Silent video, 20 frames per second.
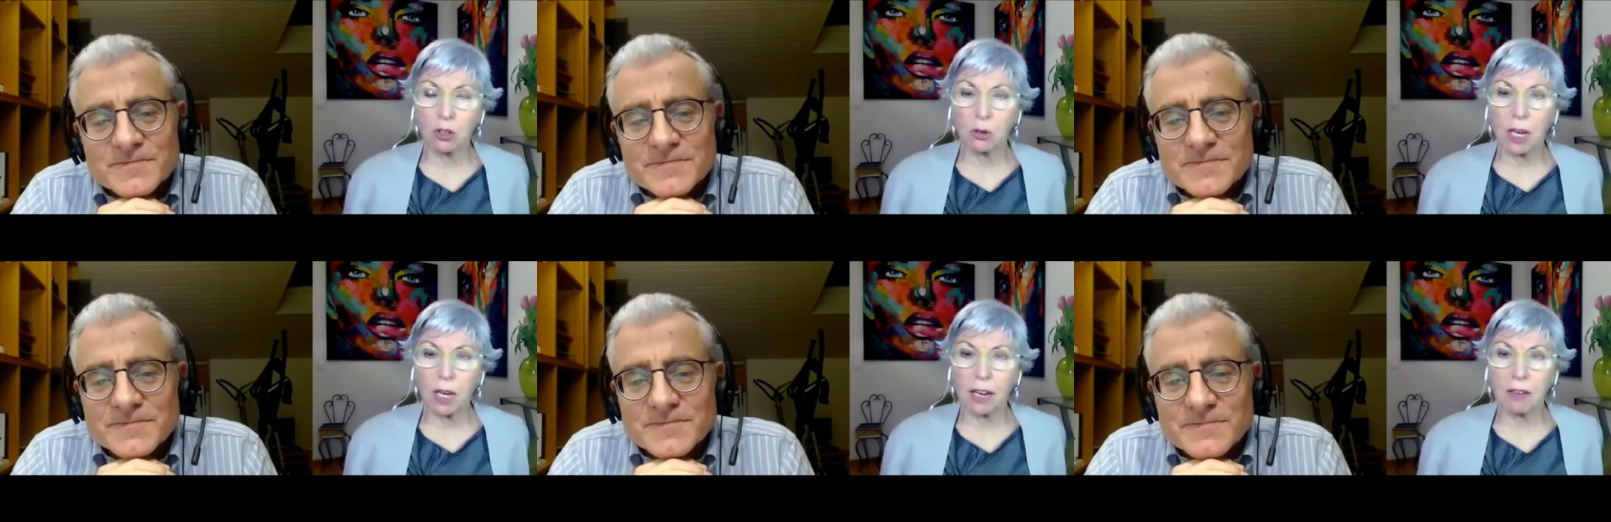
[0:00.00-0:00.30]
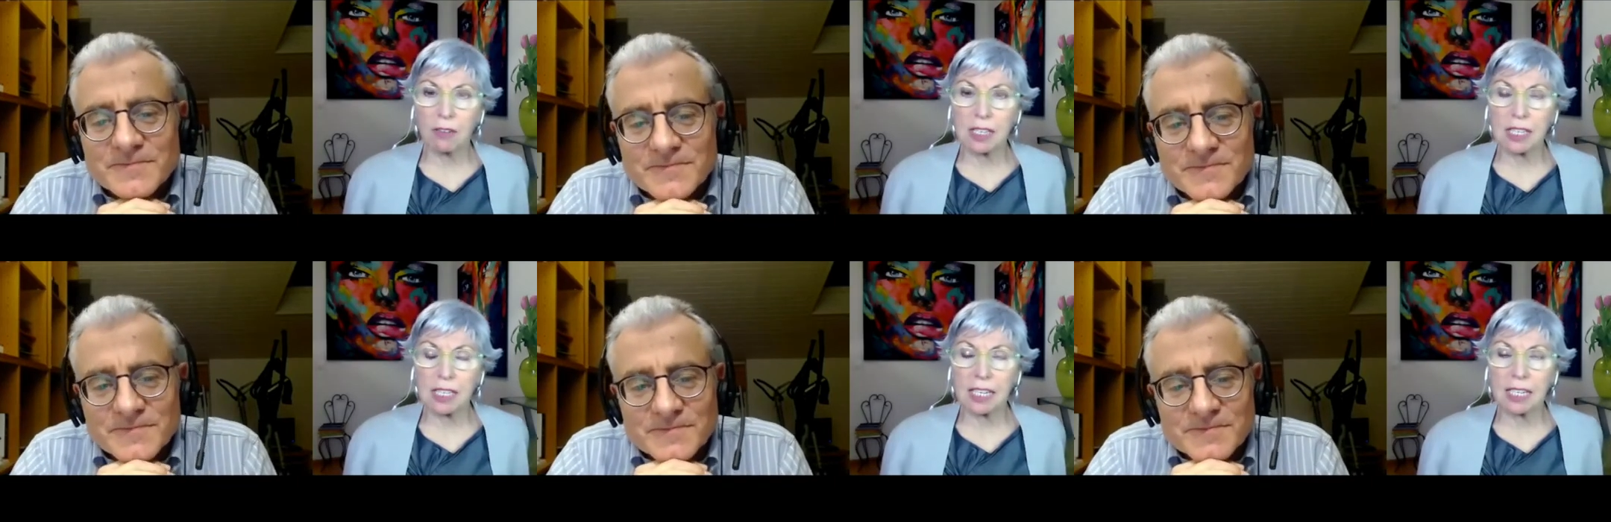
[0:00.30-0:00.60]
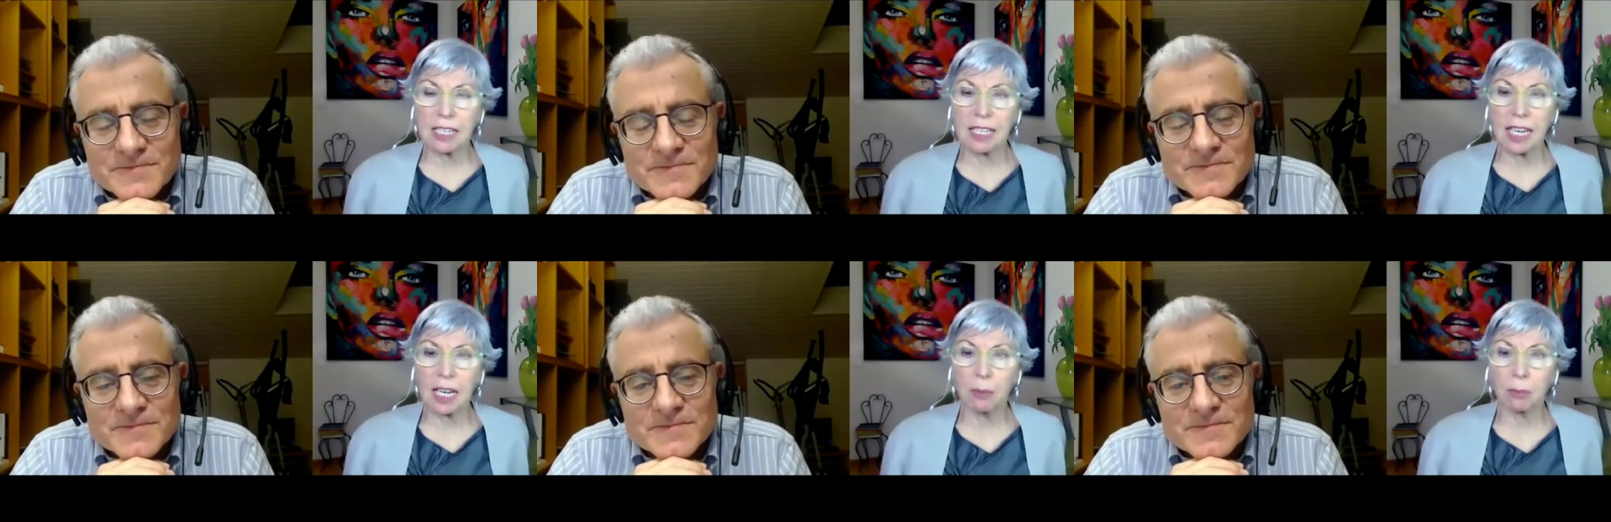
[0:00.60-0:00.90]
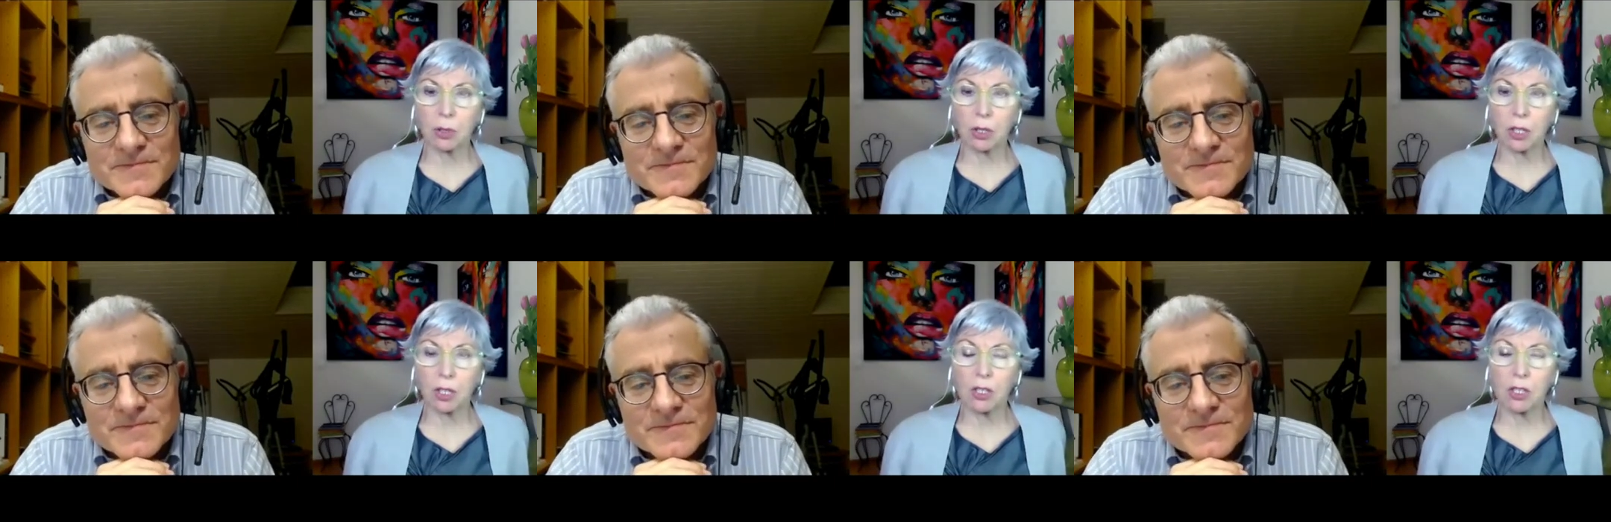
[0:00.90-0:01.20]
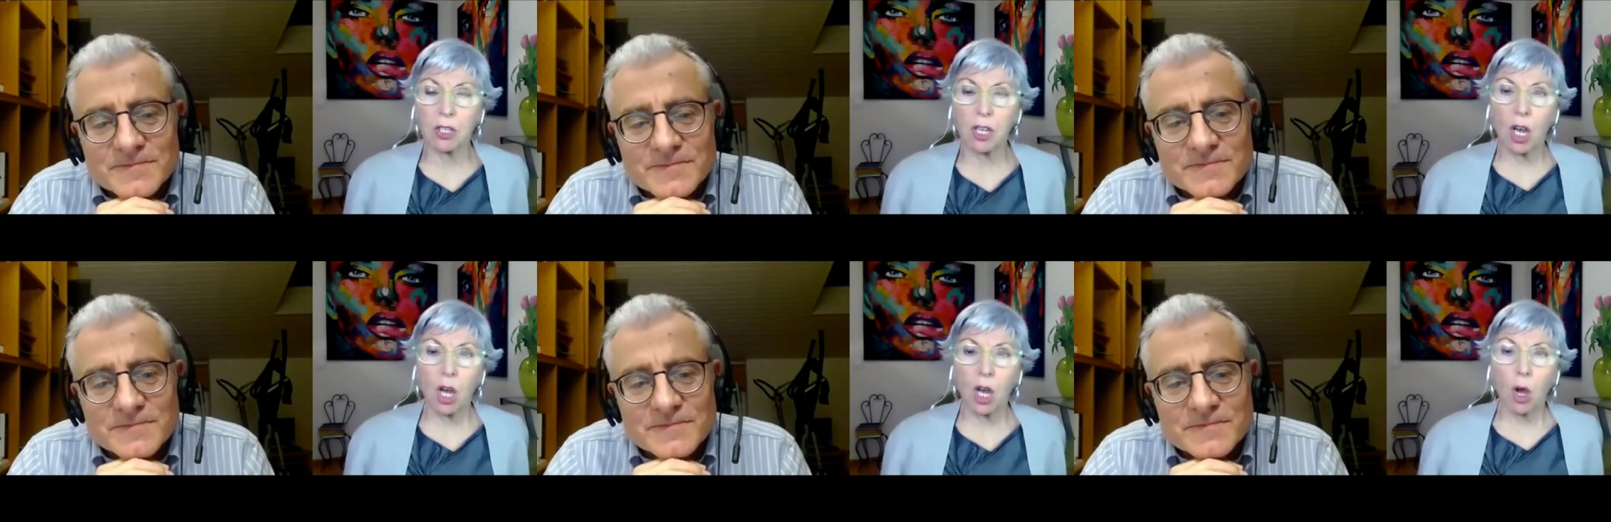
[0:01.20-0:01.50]
Speaker 1: you gave us an example is
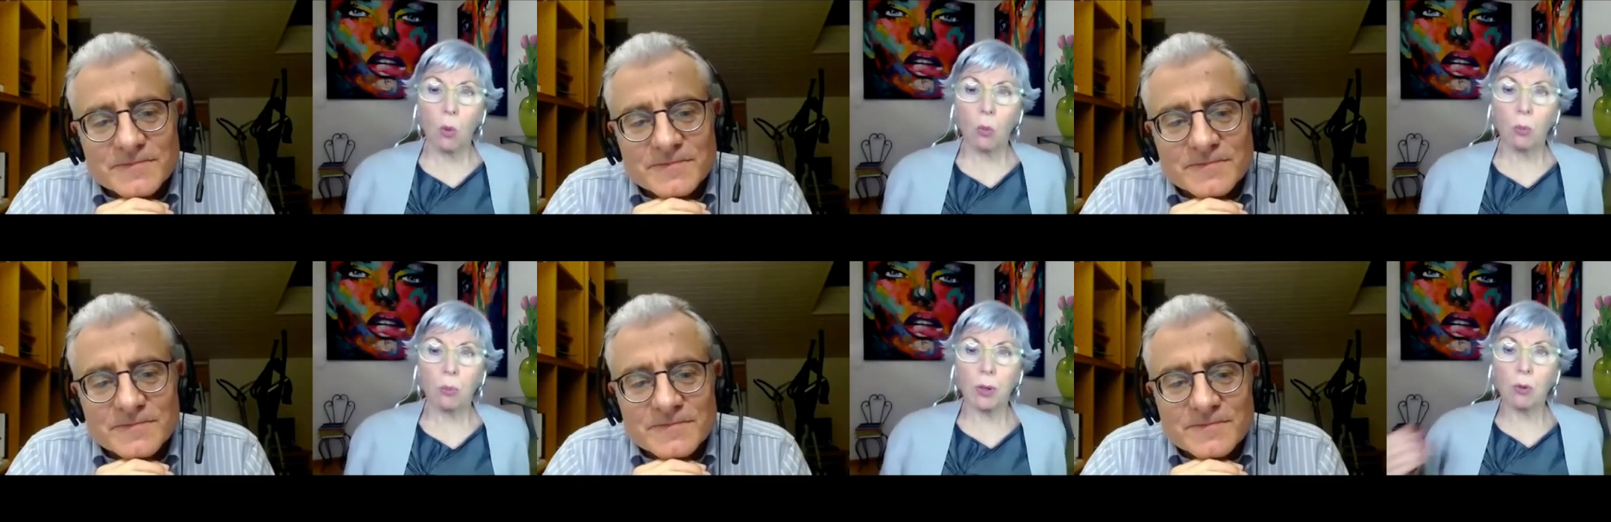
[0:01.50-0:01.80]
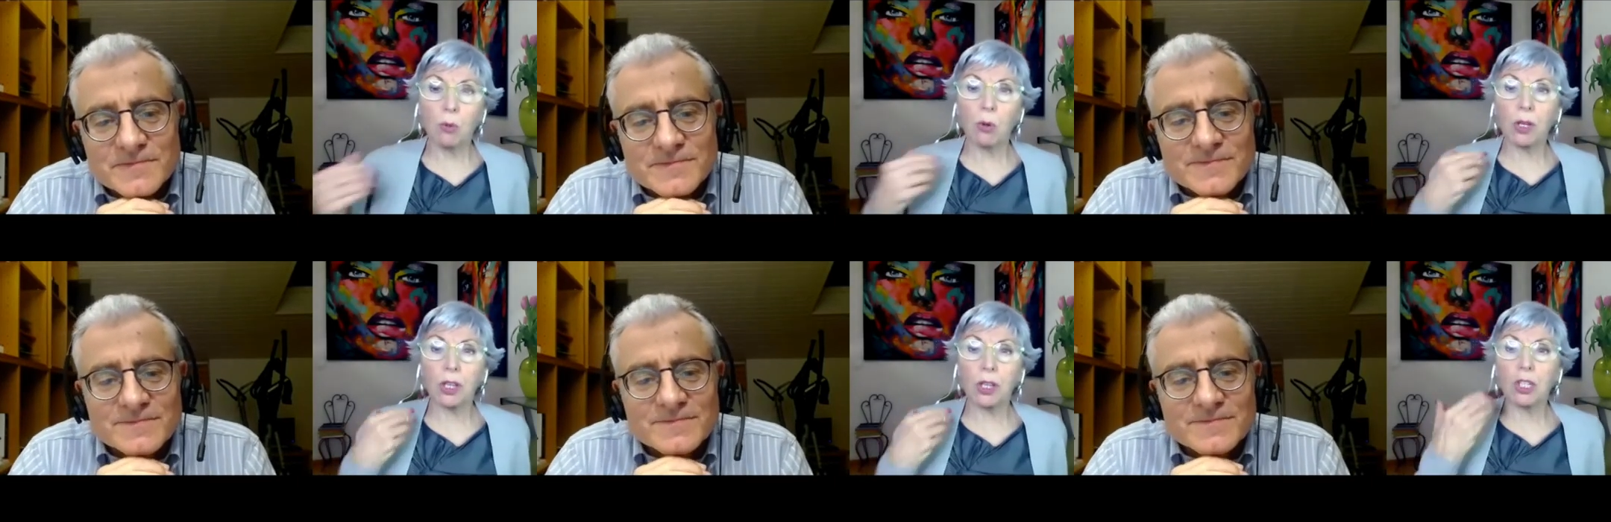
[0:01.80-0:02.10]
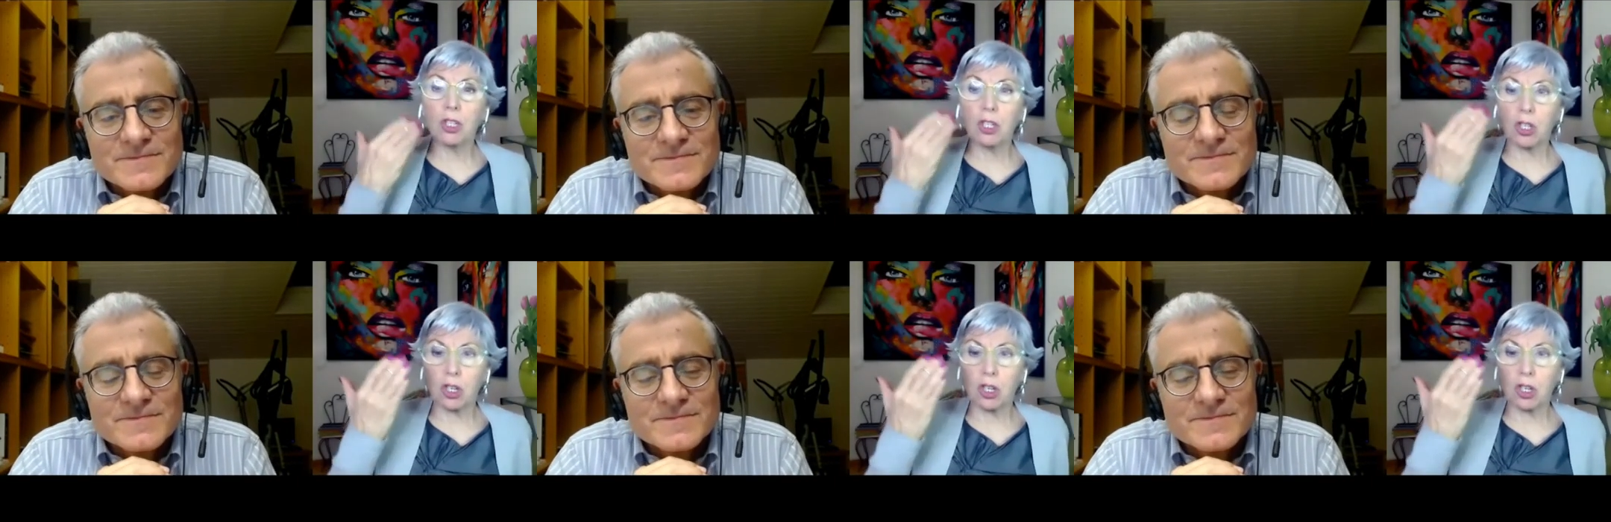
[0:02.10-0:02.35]
be willing to